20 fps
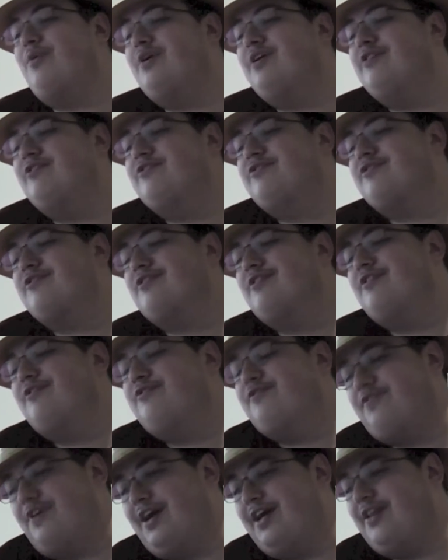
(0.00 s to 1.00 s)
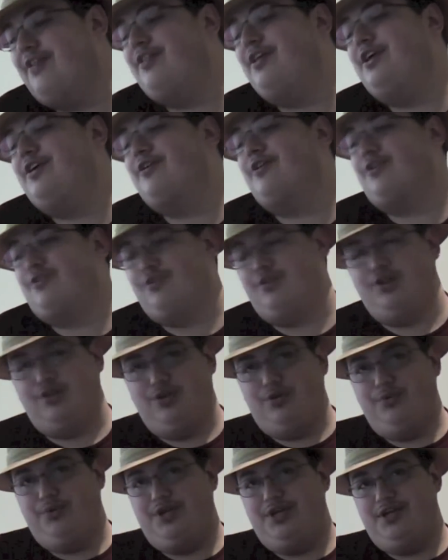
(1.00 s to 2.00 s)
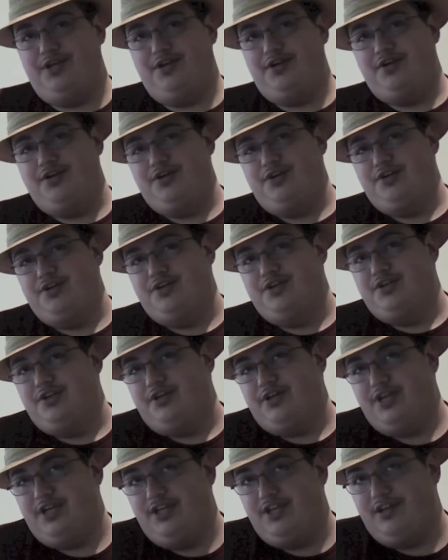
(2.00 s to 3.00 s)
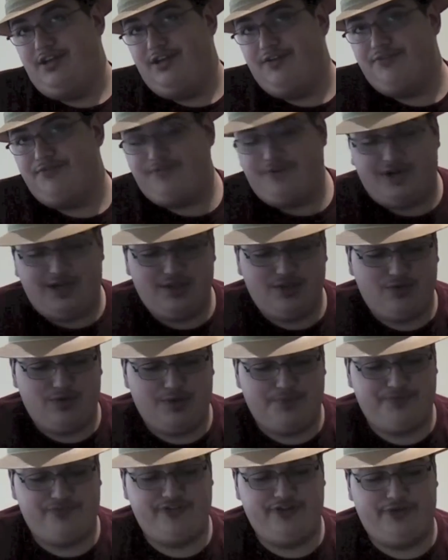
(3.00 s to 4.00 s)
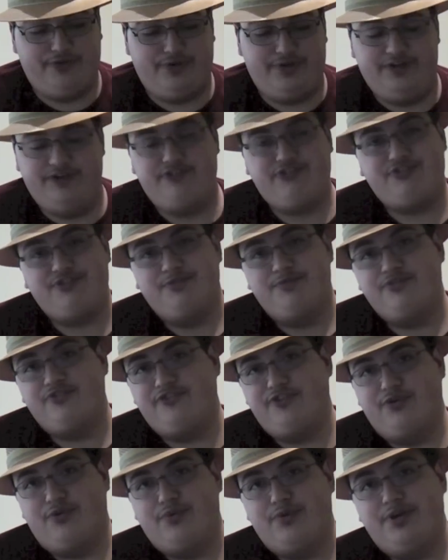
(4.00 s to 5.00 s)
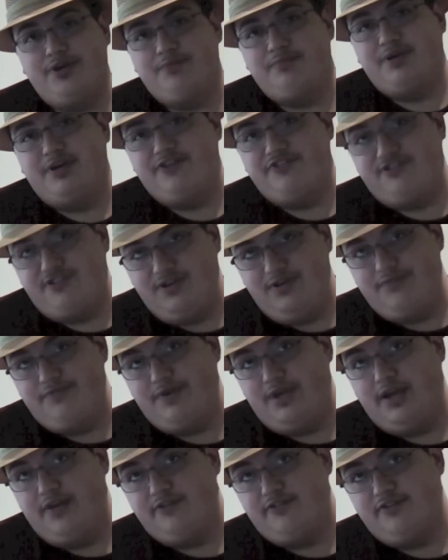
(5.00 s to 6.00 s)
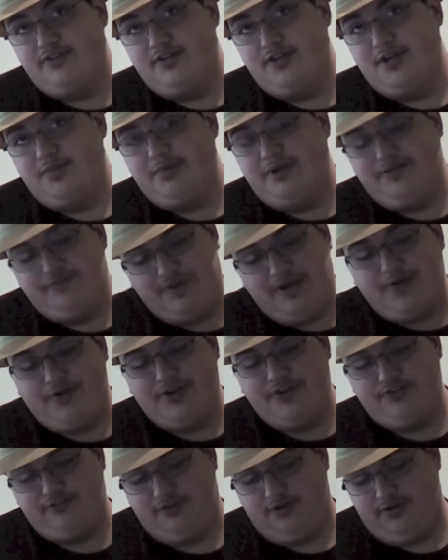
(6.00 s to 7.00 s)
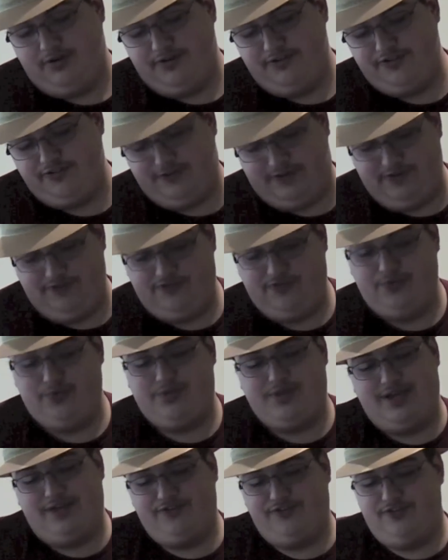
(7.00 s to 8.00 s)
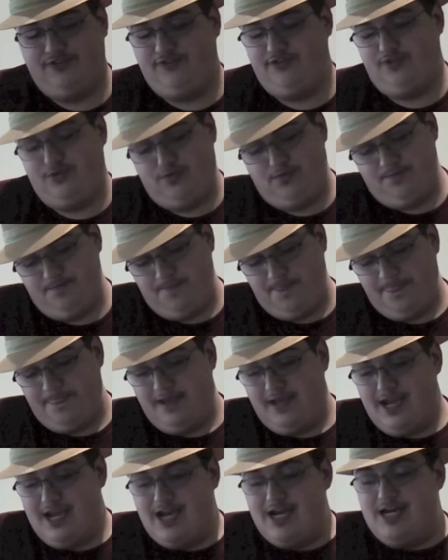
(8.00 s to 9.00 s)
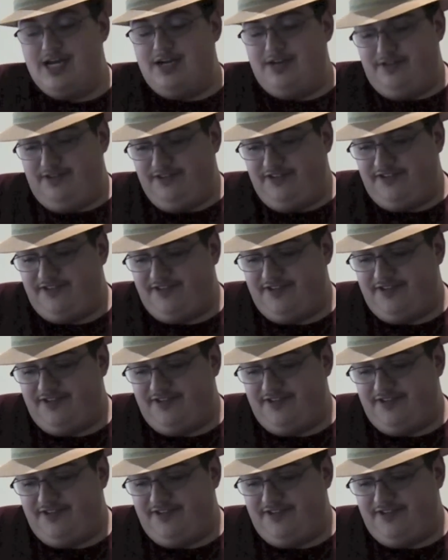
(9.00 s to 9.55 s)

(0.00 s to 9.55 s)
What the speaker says: was finally concluded in a follow-up series, still written by Steve Vance and done by various artists, in 2002. This